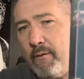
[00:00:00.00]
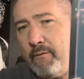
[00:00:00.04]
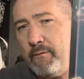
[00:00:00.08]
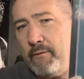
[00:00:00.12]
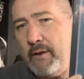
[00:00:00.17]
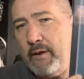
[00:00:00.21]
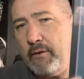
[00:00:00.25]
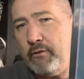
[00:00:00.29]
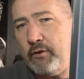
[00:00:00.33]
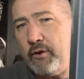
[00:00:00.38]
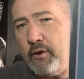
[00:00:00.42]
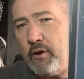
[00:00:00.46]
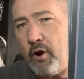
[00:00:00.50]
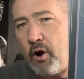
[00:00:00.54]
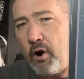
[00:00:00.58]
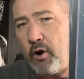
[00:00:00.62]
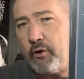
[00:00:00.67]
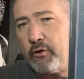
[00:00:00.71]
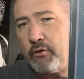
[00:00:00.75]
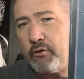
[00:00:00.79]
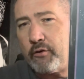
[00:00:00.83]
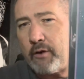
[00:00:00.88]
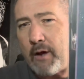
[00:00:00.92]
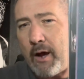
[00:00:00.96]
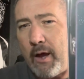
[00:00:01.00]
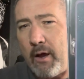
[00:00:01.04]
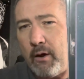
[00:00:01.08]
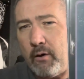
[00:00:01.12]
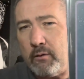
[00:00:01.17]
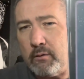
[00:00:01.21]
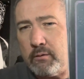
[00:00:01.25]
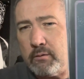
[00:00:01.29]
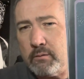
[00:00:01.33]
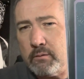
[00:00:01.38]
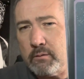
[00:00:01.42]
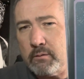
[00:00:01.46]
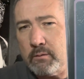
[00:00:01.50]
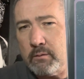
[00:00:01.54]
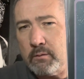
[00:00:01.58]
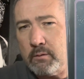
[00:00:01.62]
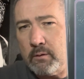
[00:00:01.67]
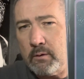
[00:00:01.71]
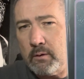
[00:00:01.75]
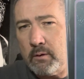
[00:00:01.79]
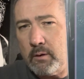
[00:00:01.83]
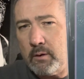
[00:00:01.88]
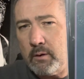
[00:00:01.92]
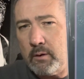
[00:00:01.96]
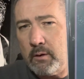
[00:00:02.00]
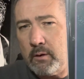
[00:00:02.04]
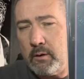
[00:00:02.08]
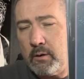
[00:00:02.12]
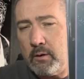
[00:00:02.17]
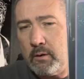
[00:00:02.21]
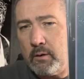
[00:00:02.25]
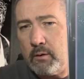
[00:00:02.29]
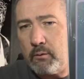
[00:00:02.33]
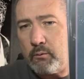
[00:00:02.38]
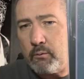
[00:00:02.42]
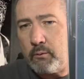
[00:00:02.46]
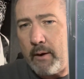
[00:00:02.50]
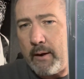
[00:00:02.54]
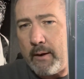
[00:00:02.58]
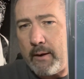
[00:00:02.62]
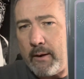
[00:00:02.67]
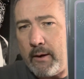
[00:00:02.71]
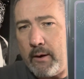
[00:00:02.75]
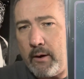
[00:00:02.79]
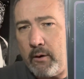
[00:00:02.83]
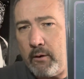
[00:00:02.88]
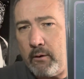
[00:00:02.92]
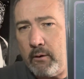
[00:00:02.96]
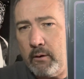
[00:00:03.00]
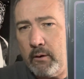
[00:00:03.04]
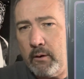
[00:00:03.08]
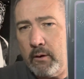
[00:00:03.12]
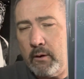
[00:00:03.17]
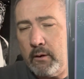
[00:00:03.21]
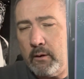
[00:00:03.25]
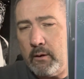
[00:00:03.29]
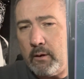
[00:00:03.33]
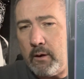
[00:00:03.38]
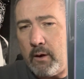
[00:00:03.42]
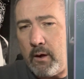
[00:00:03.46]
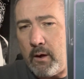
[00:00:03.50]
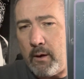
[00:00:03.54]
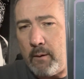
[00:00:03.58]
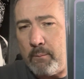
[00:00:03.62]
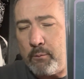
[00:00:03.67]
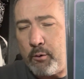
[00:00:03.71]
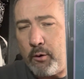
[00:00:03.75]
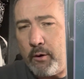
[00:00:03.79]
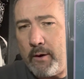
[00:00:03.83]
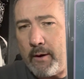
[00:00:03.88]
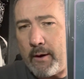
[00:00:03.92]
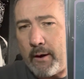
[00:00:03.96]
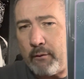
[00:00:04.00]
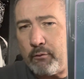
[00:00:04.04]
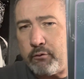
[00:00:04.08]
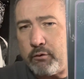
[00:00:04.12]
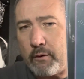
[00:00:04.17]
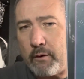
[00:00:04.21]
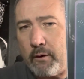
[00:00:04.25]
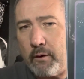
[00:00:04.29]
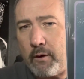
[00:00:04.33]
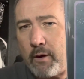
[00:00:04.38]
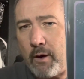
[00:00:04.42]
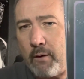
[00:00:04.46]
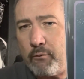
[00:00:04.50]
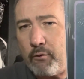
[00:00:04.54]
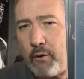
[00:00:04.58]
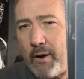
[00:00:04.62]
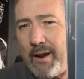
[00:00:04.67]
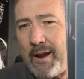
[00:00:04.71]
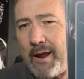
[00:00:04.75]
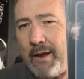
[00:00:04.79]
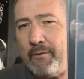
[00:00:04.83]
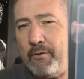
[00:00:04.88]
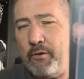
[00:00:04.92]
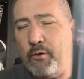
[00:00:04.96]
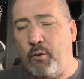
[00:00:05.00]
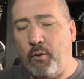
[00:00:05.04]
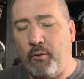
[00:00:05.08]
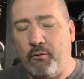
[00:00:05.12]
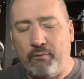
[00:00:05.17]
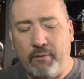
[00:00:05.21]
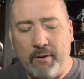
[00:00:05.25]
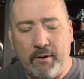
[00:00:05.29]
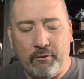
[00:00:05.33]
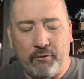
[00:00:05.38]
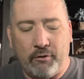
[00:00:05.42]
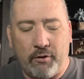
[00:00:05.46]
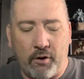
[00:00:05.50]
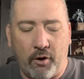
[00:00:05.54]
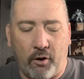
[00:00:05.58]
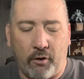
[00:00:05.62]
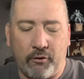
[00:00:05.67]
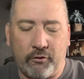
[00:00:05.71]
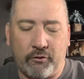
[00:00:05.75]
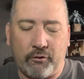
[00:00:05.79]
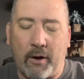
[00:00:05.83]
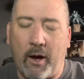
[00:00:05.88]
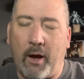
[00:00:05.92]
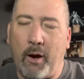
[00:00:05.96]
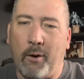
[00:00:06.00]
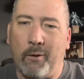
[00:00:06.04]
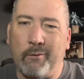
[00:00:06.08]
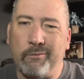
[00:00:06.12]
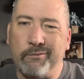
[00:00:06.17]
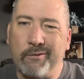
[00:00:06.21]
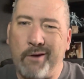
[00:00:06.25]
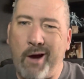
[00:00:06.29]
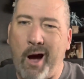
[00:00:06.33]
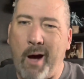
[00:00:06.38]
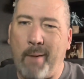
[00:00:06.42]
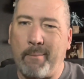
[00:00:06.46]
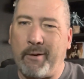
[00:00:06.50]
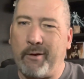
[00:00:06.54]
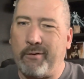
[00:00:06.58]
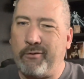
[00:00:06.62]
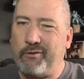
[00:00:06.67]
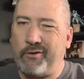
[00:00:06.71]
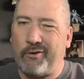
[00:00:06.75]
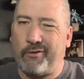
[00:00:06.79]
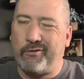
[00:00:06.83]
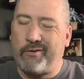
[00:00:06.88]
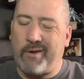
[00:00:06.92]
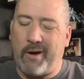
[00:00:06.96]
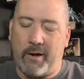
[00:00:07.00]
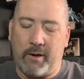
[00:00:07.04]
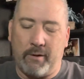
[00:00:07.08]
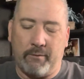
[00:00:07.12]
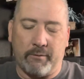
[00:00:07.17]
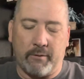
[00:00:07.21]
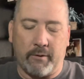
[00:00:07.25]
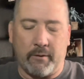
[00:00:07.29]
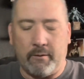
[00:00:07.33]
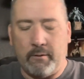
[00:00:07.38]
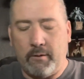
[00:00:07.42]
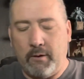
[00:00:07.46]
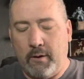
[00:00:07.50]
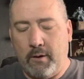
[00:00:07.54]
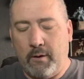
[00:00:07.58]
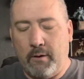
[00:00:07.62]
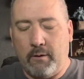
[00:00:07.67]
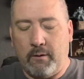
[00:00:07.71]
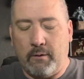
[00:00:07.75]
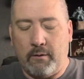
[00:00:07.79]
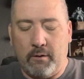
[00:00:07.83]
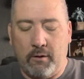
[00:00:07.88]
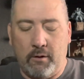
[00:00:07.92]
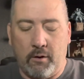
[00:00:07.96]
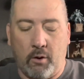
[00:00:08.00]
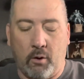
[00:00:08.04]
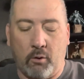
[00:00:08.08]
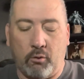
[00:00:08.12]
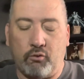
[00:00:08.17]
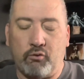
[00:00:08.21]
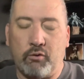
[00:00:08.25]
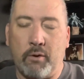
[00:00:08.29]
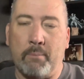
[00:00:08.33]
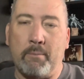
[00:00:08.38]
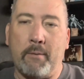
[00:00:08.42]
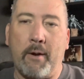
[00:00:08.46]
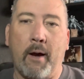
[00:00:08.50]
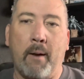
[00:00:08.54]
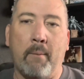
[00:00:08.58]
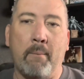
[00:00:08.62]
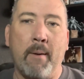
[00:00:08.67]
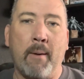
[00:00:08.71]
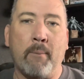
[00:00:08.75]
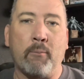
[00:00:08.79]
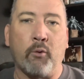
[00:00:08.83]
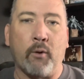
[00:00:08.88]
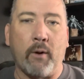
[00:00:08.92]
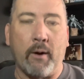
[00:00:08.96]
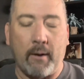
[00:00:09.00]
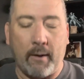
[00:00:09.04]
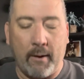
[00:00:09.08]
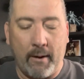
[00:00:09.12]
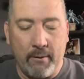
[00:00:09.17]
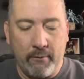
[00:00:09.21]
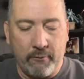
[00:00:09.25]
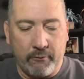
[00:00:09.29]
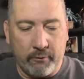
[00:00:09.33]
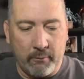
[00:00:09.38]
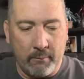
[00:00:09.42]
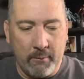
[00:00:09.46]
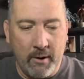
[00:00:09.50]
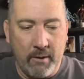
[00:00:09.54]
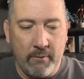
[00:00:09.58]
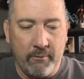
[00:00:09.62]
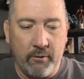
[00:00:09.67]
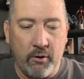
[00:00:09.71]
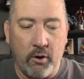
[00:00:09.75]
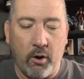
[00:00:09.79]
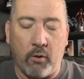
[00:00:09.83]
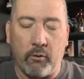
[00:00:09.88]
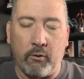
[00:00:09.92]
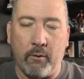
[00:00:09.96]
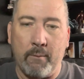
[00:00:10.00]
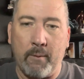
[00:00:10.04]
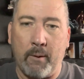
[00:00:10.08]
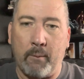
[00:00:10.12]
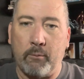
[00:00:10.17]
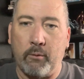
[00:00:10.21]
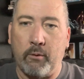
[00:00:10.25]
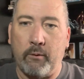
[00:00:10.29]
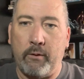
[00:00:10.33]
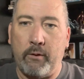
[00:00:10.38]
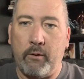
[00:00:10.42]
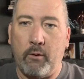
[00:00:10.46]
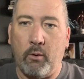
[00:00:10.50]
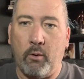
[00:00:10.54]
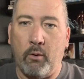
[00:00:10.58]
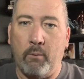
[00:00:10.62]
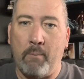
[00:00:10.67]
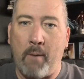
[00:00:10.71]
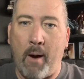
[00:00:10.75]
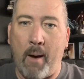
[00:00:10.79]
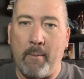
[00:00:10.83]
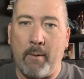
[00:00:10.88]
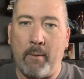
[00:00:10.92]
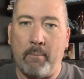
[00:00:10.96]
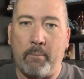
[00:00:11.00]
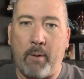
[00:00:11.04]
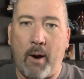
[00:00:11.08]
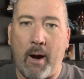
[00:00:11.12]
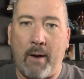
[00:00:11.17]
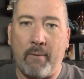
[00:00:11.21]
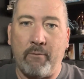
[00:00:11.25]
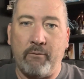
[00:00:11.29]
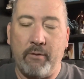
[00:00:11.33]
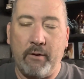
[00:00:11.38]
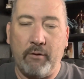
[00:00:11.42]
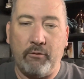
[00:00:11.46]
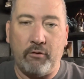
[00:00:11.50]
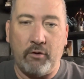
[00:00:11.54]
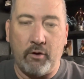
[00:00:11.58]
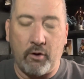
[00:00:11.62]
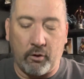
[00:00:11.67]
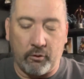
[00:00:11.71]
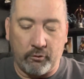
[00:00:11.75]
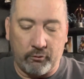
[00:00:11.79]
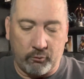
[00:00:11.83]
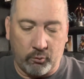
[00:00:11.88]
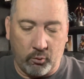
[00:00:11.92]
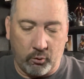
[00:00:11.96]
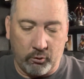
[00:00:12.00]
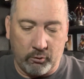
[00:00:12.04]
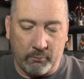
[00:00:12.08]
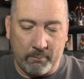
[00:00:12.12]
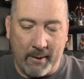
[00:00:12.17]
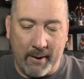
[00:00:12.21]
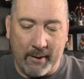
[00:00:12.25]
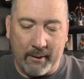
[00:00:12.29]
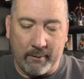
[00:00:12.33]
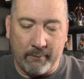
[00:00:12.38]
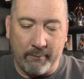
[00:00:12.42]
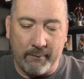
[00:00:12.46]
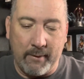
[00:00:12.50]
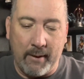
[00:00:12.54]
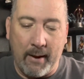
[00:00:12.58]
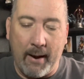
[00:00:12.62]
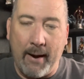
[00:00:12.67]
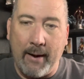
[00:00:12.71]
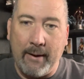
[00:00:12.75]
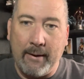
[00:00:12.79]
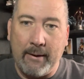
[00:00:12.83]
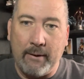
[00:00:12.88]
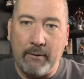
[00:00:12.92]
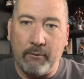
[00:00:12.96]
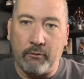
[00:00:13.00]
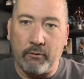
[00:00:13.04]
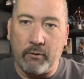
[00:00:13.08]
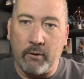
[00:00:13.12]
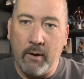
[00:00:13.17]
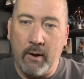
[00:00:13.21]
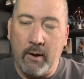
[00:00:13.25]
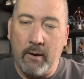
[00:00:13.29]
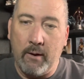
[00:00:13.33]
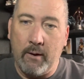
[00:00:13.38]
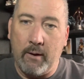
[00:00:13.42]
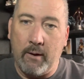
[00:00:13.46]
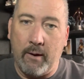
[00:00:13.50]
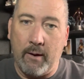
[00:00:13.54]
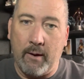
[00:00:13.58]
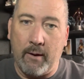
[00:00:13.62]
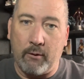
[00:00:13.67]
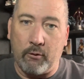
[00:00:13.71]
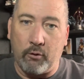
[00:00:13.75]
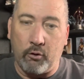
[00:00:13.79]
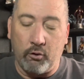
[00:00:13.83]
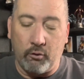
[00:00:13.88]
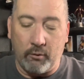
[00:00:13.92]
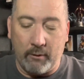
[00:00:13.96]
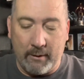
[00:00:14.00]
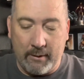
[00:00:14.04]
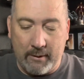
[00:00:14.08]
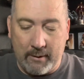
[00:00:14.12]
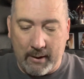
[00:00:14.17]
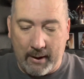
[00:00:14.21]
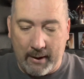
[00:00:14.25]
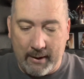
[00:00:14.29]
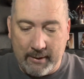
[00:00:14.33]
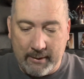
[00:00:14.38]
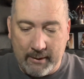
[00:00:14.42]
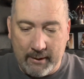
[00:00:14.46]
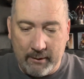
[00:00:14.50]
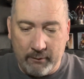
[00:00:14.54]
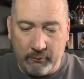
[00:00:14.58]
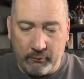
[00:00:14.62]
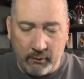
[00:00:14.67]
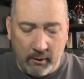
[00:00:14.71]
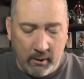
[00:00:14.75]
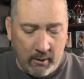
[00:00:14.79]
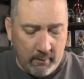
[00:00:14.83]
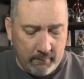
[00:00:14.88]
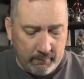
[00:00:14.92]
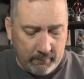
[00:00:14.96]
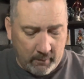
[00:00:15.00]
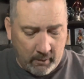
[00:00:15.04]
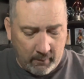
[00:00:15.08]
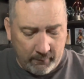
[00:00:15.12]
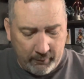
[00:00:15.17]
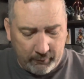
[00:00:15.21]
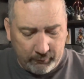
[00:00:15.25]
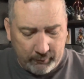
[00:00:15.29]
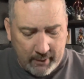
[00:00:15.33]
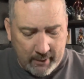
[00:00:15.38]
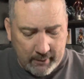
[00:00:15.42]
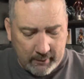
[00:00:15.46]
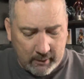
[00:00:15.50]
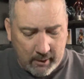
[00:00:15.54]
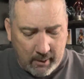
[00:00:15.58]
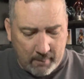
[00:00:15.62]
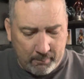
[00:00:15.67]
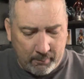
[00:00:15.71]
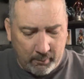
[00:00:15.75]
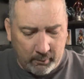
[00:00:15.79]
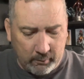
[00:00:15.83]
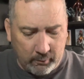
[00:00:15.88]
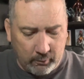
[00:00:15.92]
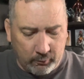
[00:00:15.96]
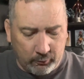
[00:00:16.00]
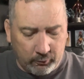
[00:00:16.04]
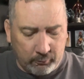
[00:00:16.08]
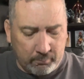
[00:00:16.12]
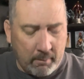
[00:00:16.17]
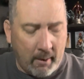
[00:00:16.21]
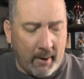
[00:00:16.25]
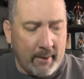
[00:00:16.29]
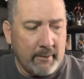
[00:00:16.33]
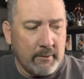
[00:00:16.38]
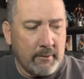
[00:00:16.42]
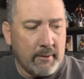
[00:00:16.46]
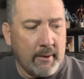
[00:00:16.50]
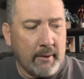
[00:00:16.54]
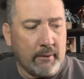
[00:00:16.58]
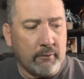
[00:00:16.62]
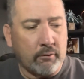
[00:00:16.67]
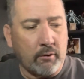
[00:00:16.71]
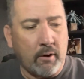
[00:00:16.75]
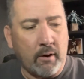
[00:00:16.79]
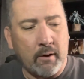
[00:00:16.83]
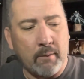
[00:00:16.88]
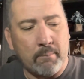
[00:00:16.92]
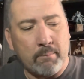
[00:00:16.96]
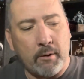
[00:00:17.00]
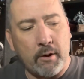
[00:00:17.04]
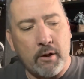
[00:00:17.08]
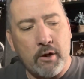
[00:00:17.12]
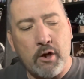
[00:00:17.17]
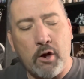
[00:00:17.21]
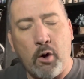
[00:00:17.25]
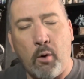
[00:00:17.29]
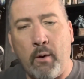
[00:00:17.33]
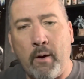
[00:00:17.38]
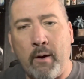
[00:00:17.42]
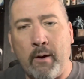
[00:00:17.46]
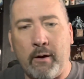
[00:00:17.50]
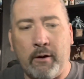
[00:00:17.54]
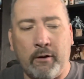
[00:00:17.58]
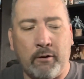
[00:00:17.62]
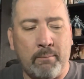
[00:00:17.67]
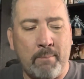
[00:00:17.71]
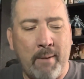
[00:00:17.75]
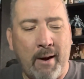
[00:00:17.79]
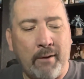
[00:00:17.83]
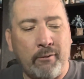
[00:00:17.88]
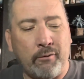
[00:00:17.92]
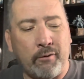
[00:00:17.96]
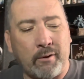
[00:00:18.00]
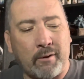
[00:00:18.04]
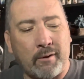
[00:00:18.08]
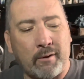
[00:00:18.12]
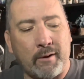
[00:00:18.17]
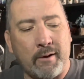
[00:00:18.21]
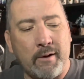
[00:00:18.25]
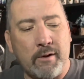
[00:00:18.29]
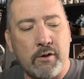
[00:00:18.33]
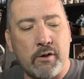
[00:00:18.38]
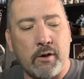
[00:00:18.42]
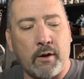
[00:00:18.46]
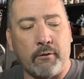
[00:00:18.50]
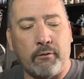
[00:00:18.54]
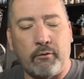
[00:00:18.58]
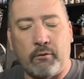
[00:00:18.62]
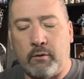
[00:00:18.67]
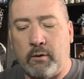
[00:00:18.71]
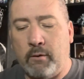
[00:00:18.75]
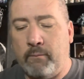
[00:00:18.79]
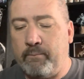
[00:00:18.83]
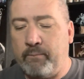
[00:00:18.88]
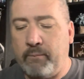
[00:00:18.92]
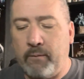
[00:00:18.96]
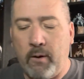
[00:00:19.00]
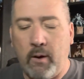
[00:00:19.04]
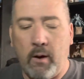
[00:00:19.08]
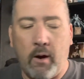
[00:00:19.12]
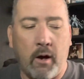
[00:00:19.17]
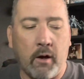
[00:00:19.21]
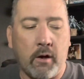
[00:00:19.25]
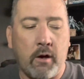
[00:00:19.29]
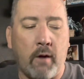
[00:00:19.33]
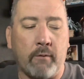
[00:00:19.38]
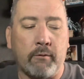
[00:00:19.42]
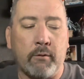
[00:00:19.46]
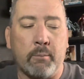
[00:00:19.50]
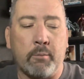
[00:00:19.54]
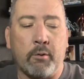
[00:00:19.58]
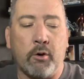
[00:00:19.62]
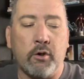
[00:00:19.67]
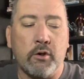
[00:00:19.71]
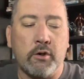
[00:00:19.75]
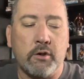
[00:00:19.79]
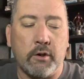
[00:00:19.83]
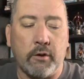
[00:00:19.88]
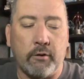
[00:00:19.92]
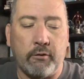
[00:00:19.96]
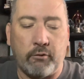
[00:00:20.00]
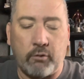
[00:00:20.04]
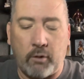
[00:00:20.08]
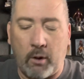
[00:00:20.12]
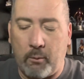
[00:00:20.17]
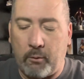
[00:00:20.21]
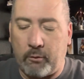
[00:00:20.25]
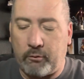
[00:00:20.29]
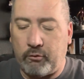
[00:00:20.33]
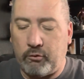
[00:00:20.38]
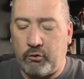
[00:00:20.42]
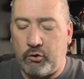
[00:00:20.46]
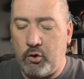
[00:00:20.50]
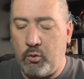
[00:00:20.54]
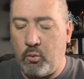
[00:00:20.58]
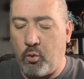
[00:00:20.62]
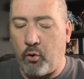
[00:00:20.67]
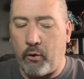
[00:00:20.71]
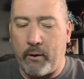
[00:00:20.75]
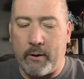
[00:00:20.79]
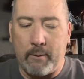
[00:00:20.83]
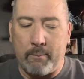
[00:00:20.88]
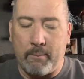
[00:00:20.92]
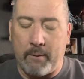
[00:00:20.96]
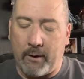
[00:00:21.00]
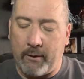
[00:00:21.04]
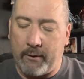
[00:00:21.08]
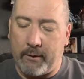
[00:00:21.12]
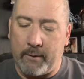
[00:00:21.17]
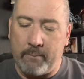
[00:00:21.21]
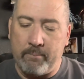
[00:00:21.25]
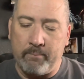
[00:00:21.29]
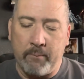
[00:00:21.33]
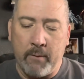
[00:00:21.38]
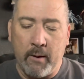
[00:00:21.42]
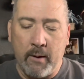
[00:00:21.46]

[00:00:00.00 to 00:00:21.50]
VCR style right here. Uh, pretty nice looking cover. I like the old VCR style comics, just kind of a, you know, trip down memory lane for me. If you all remember the old mom and pop VCR stores back in the 80s and early 90s. Uh, this had a couple little spine ticks on it, but you know what? It's basically just a cover purchase, so I wasn't too worried about it.